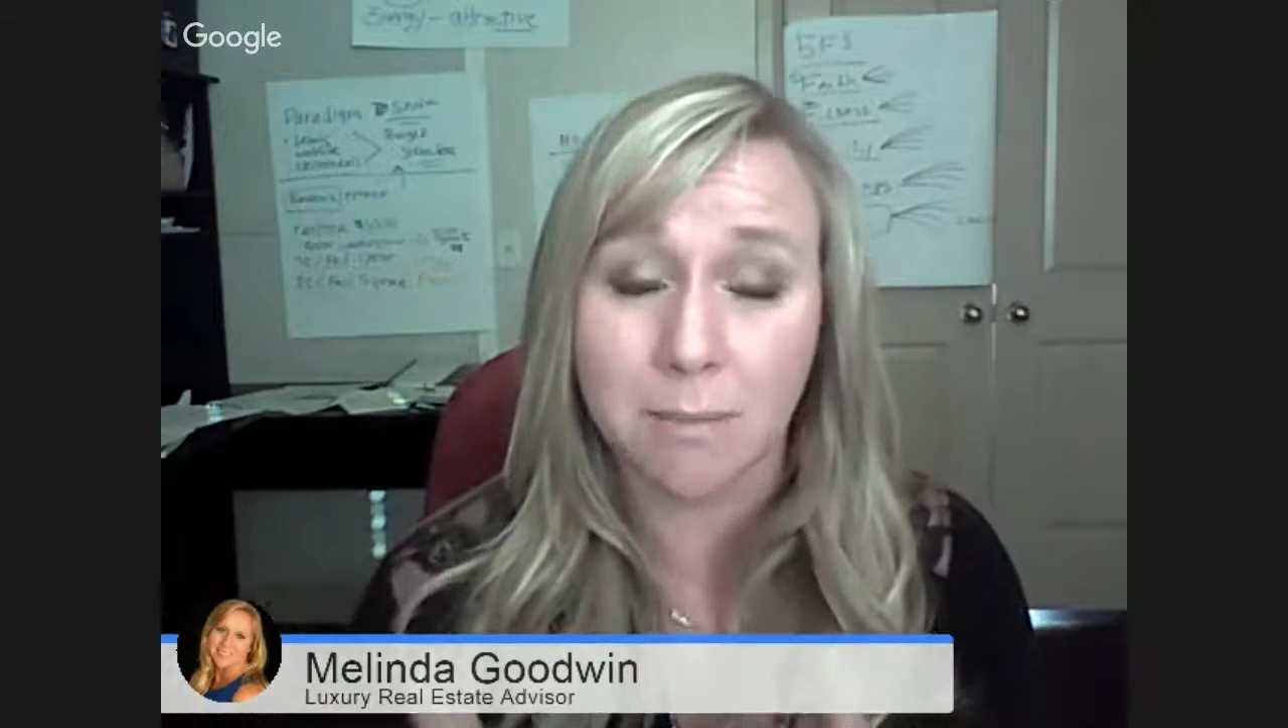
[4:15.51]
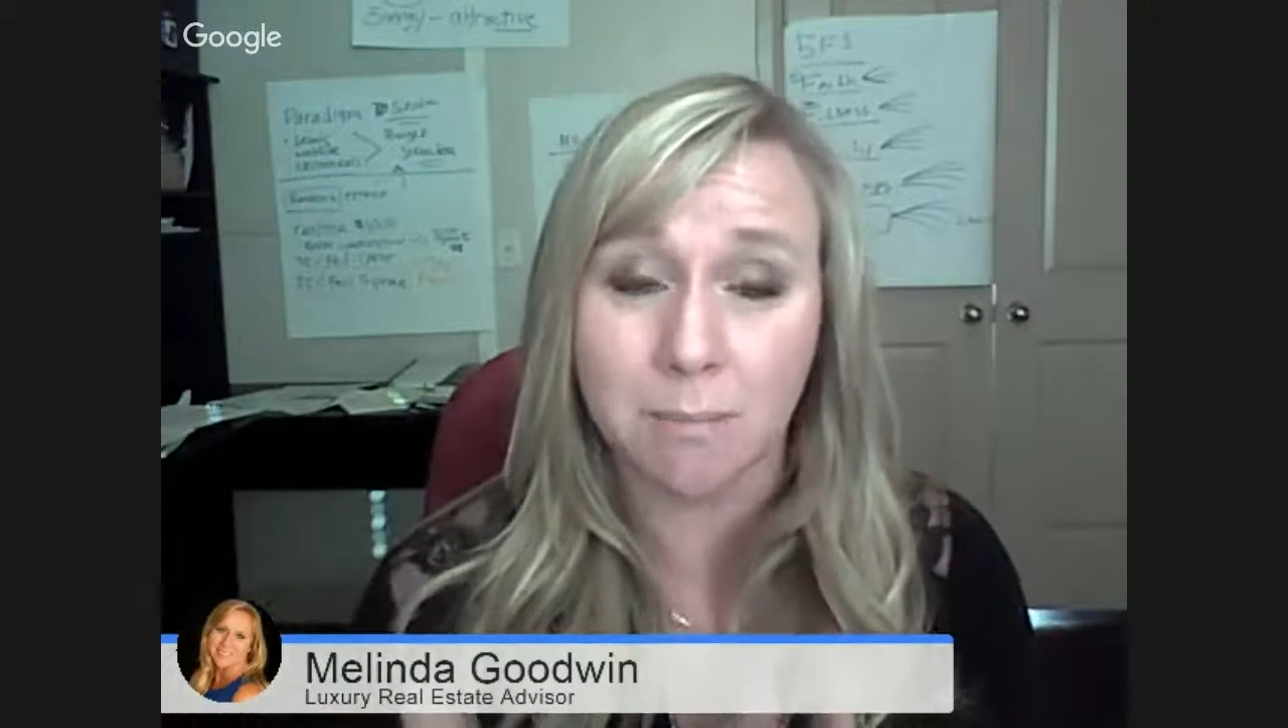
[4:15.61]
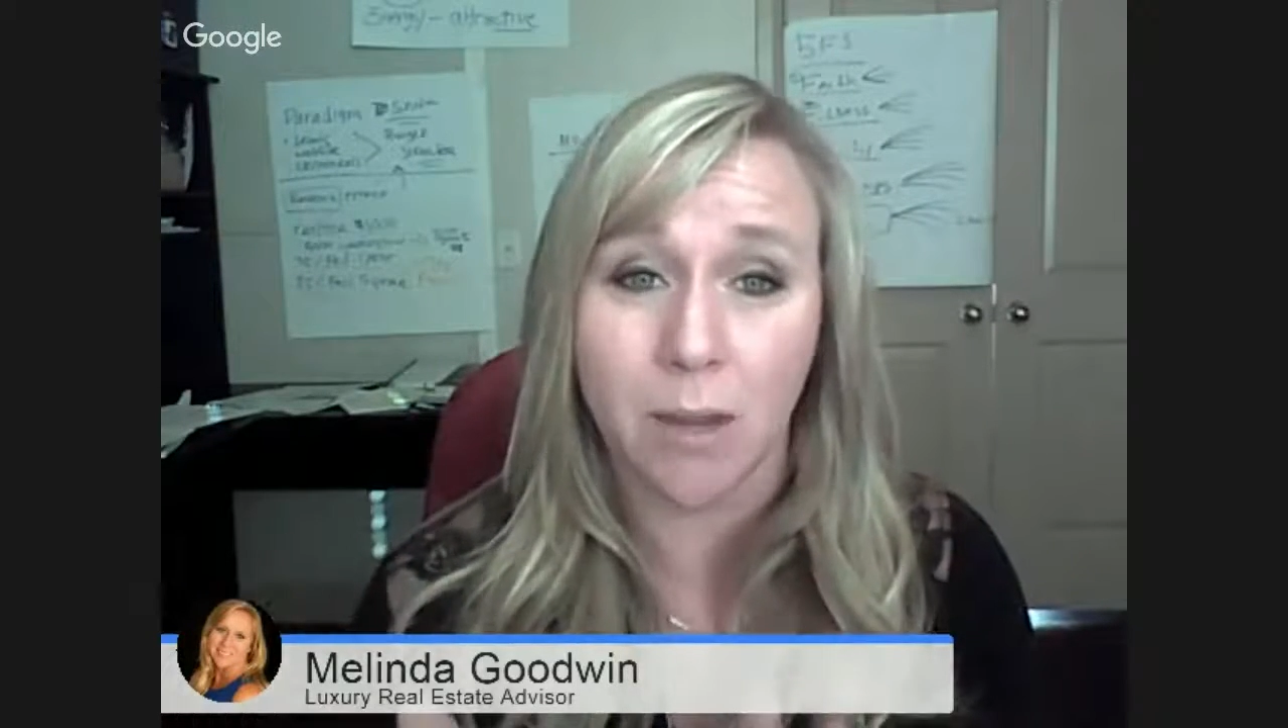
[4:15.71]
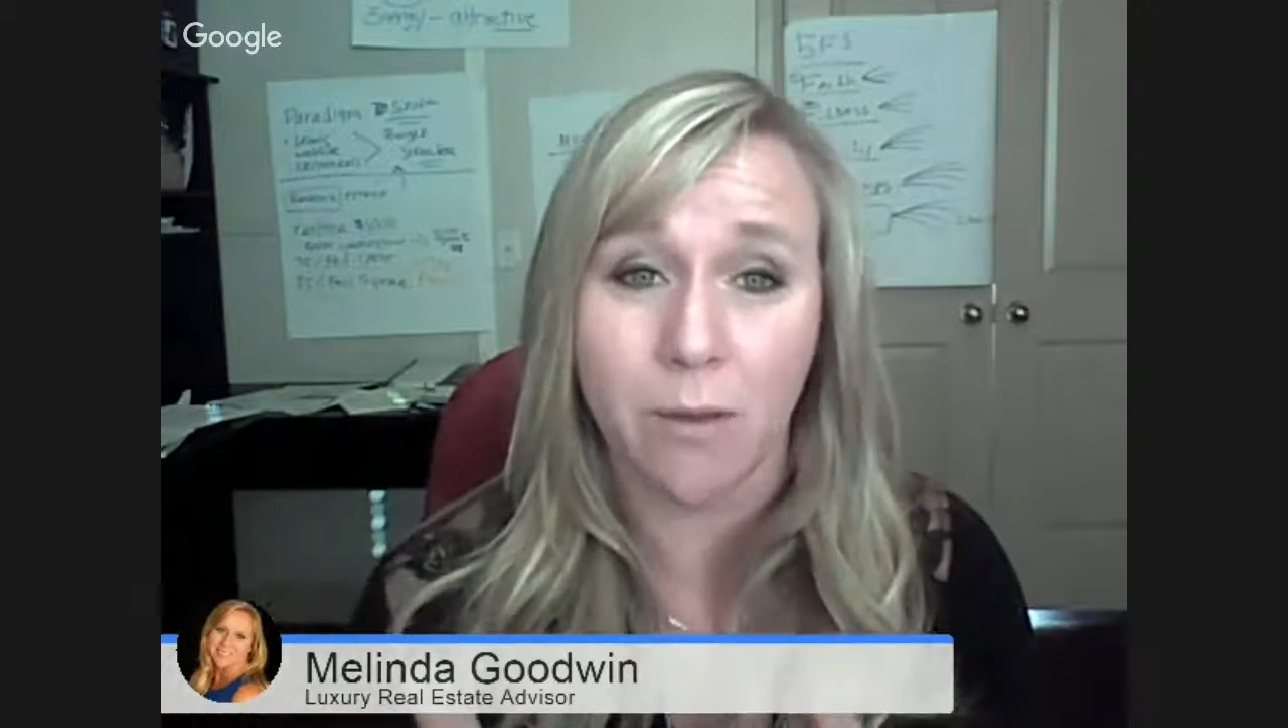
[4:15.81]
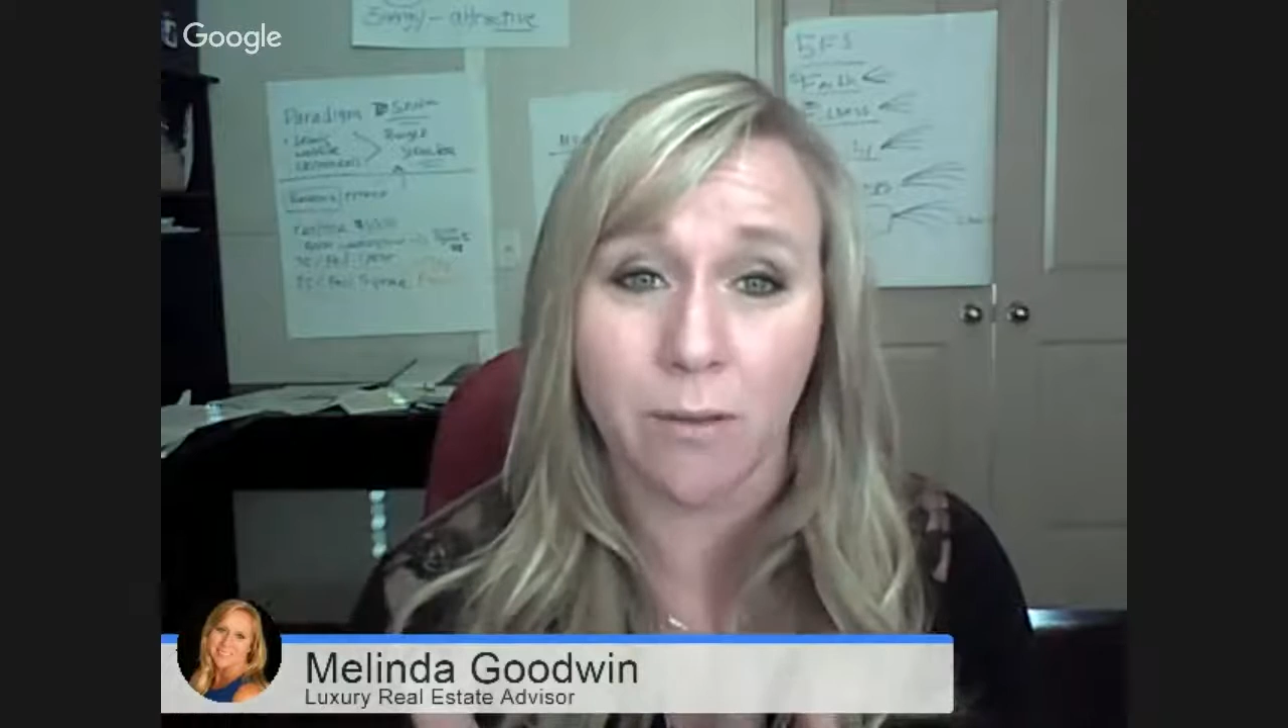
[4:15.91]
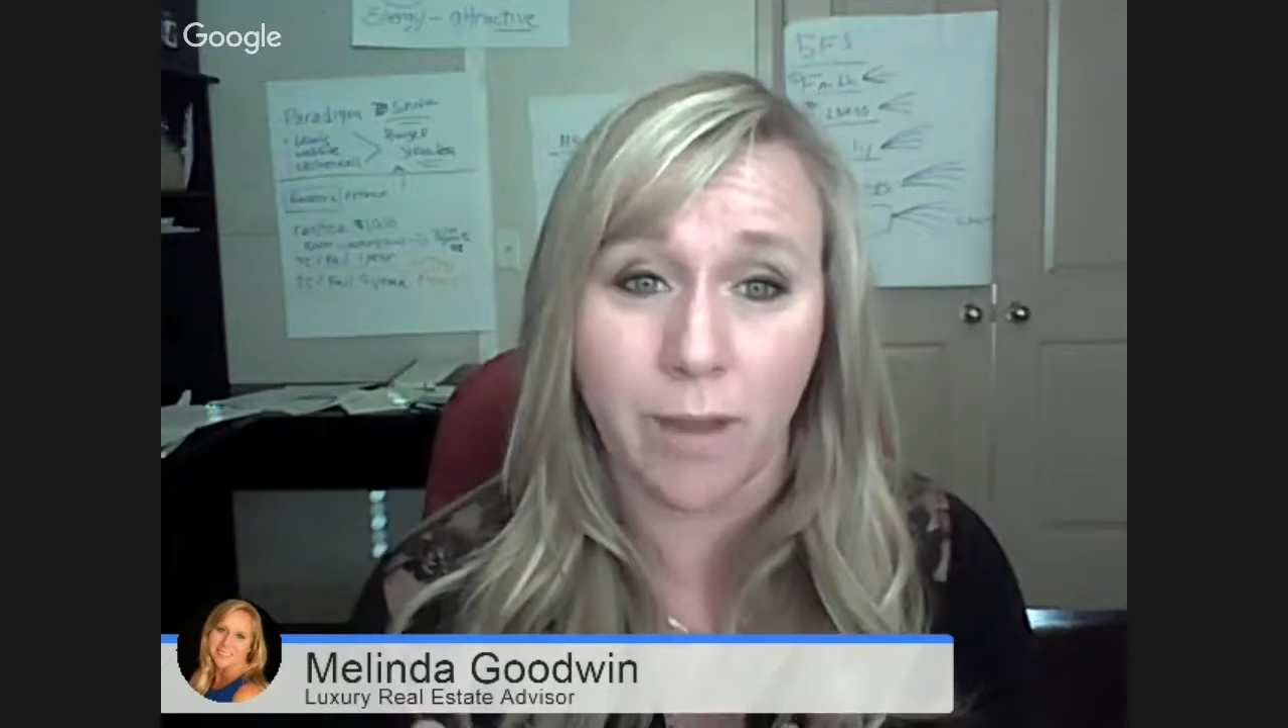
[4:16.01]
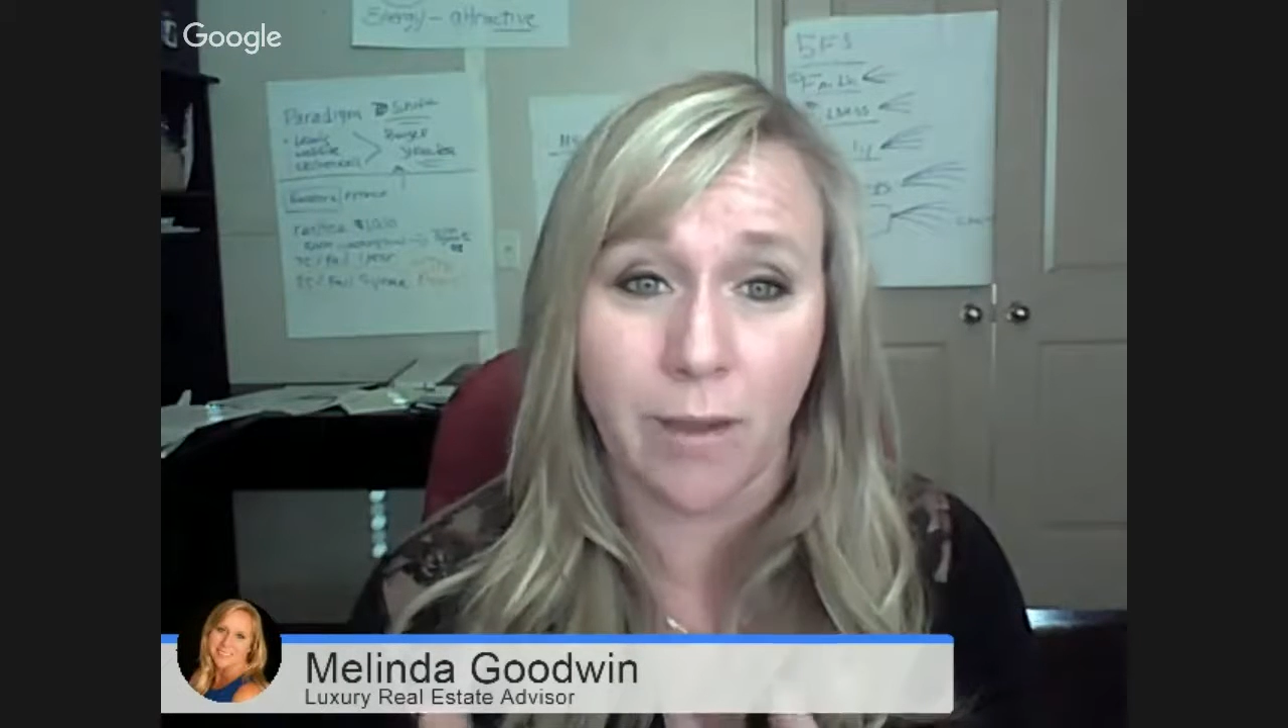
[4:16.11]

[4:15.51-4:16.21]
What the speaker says: amount of